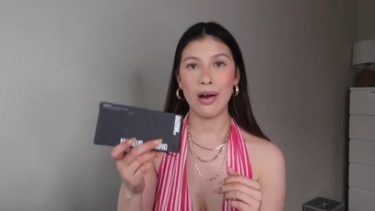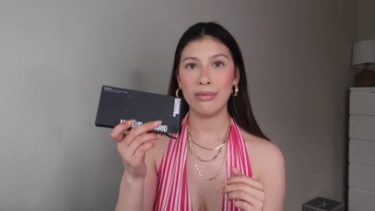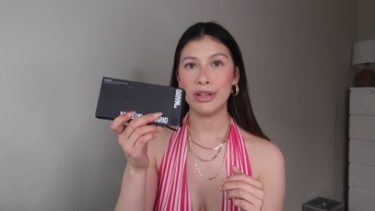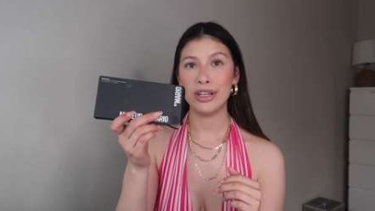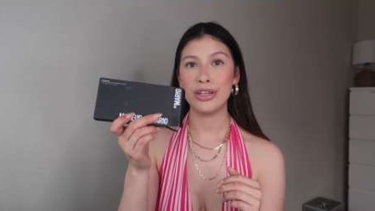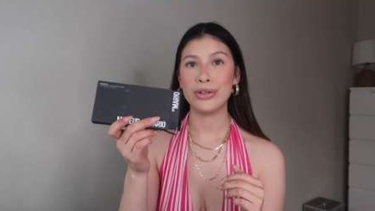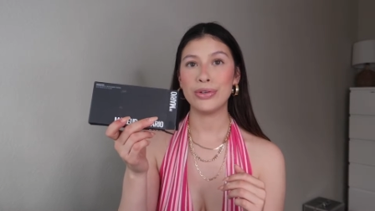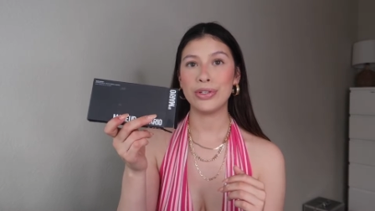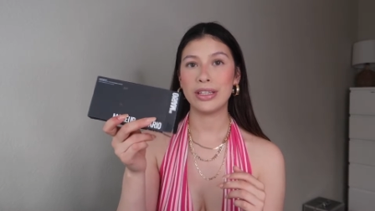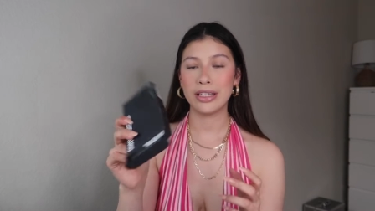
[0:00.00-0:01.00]
Now I'm gonna
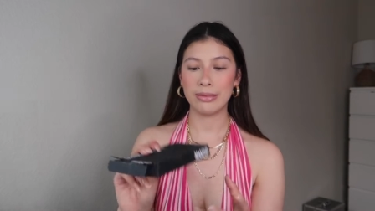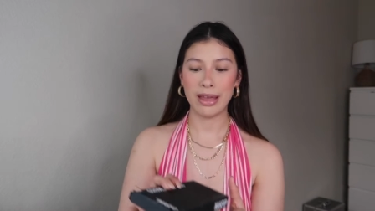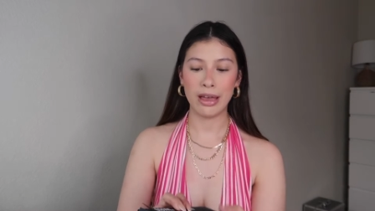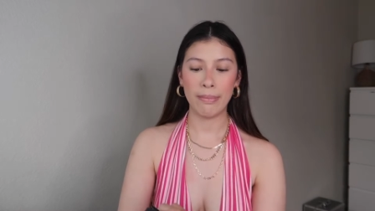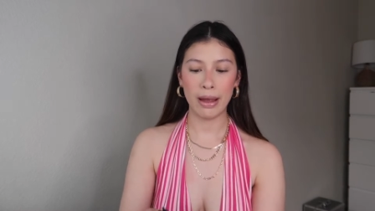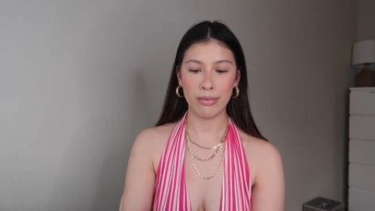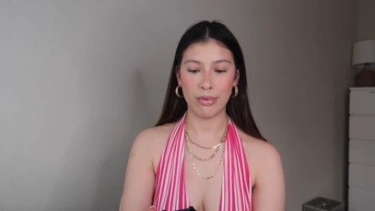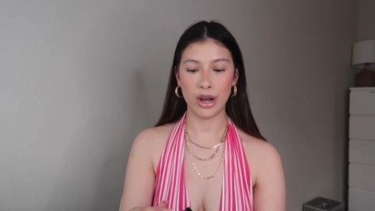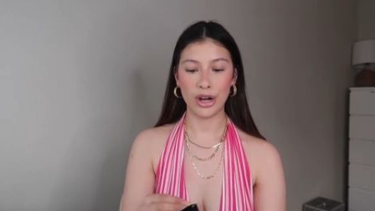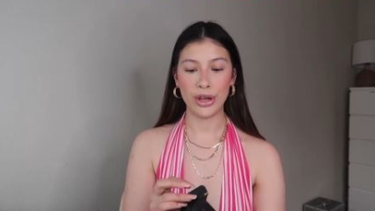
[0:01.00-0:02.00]
use this Makeup by
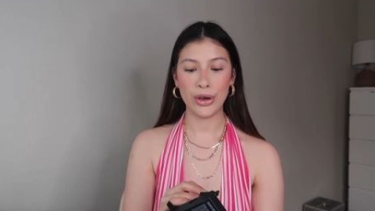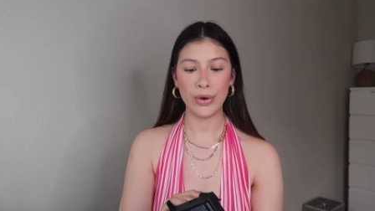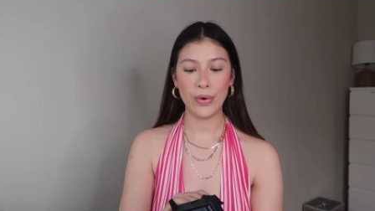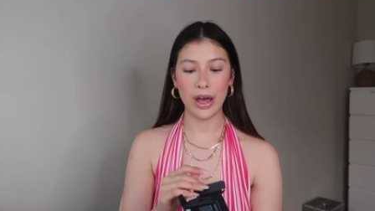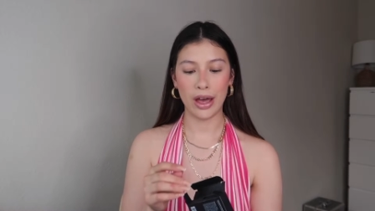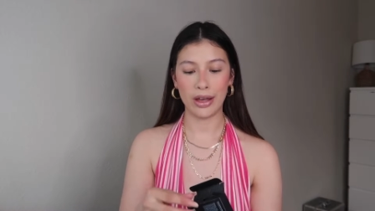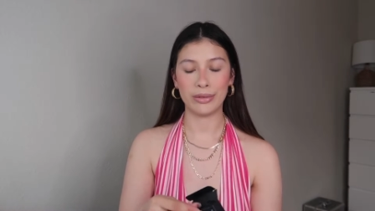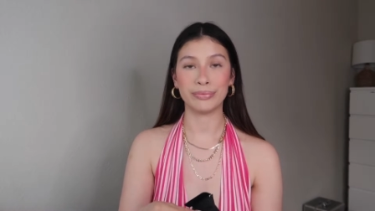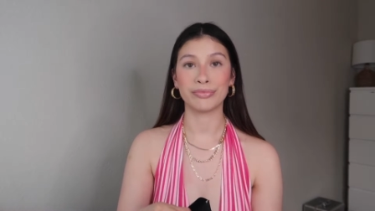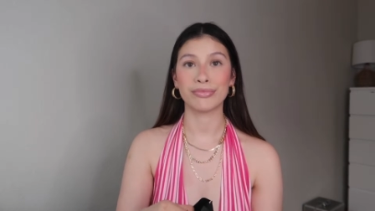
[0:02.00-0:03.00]
Mario
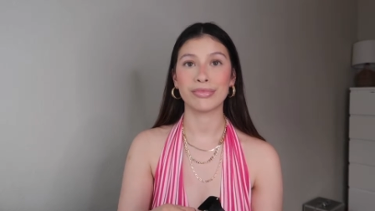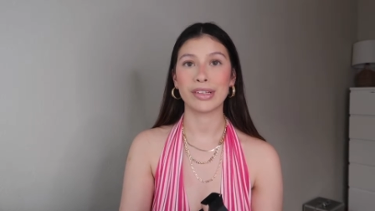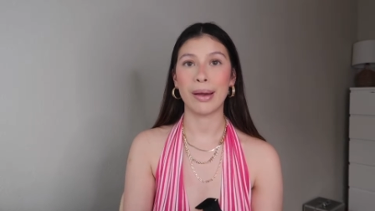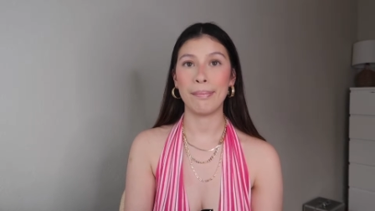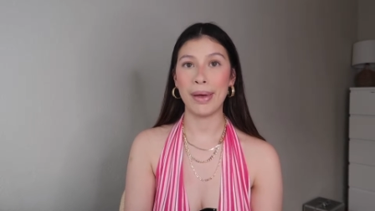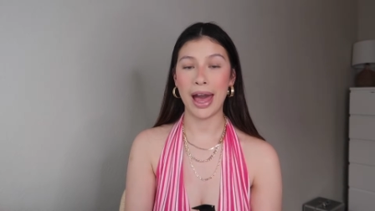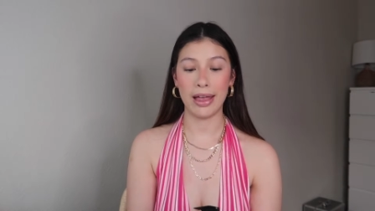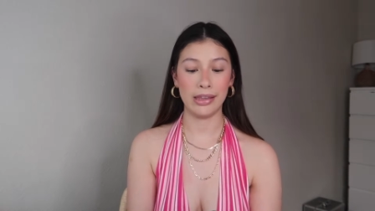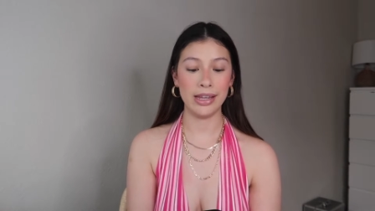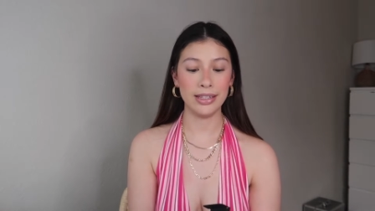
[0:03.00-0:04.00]

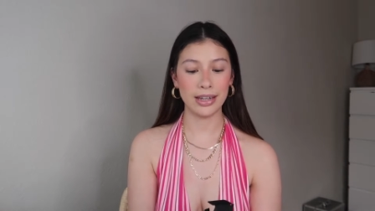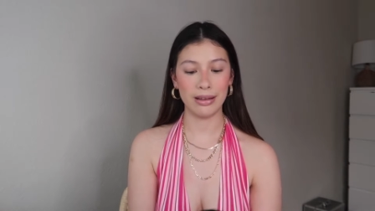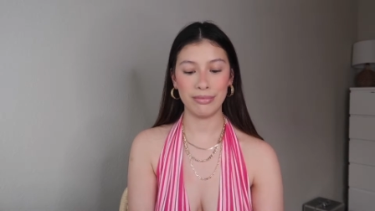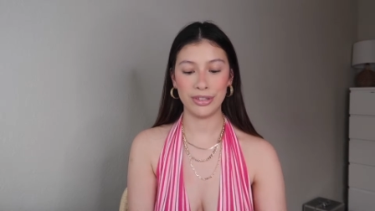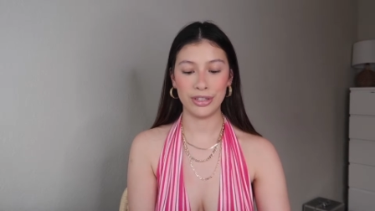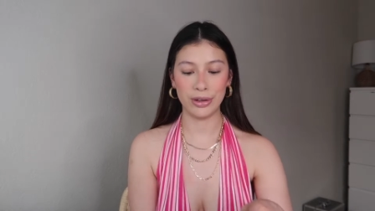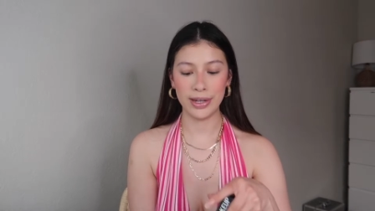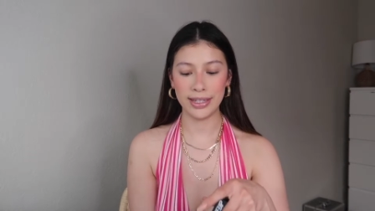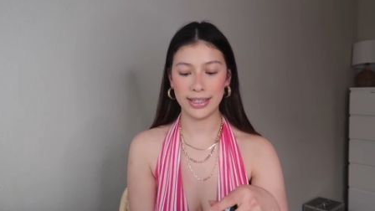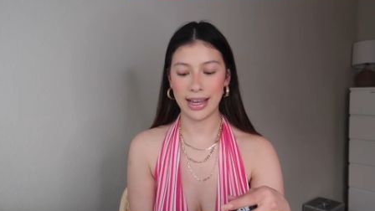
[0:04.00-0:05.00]
palette. I'm so
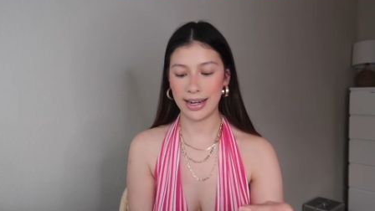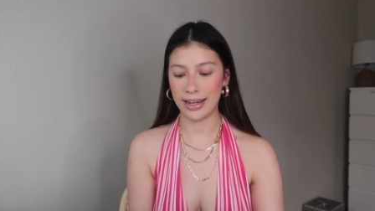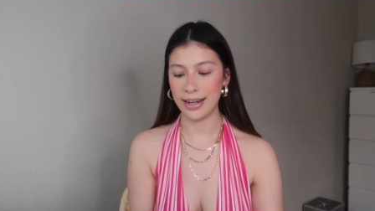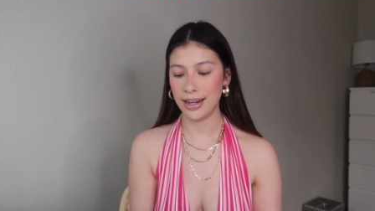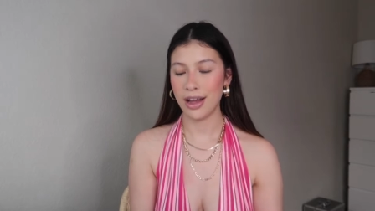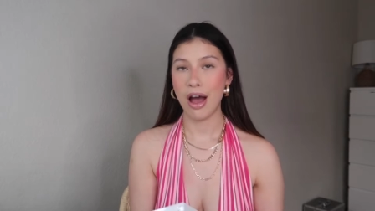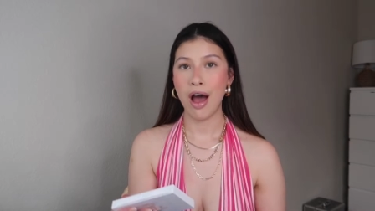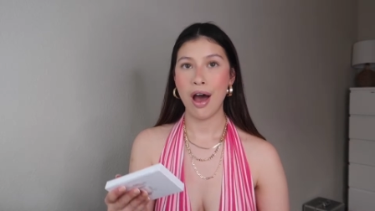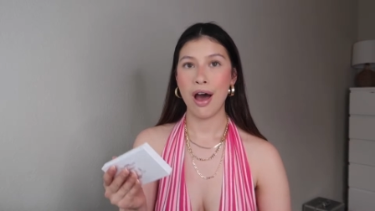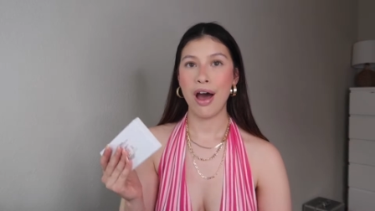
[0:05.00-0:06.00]
excited.
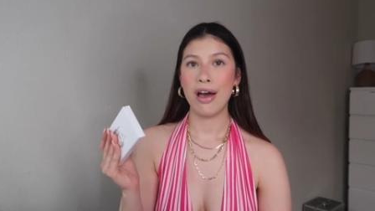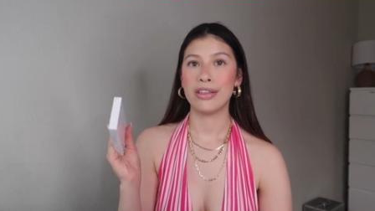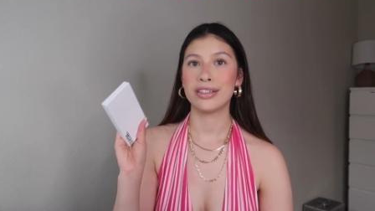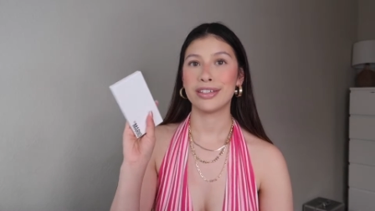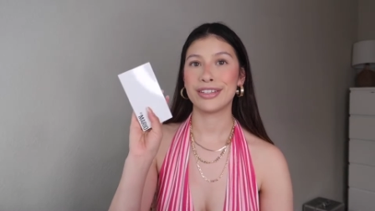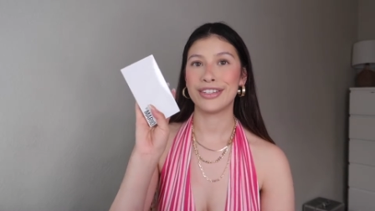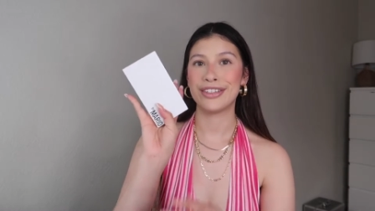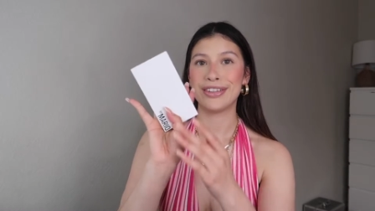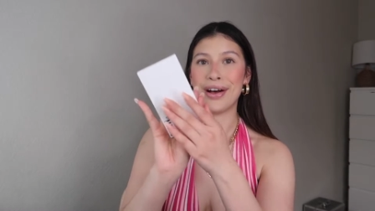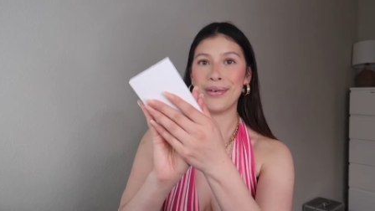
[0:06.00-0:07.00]
This looks so